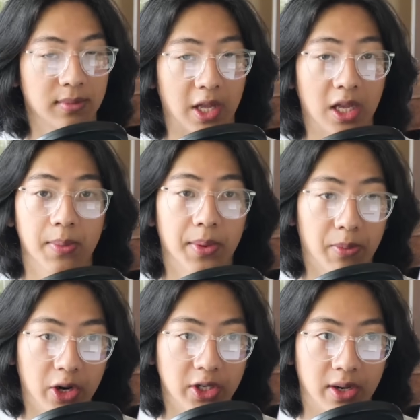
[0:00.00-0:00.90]
They keep them
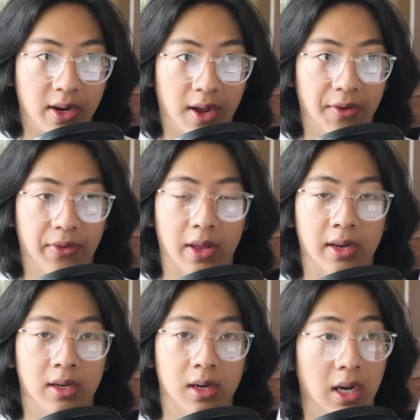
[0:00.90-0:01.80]
rigid enough
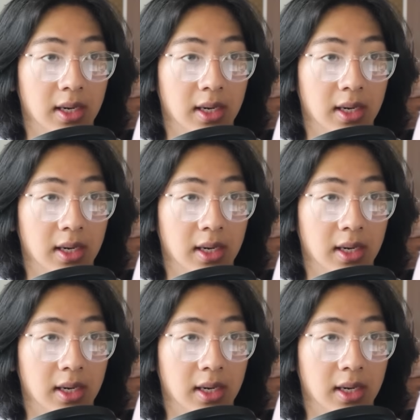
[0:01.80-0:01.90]
and not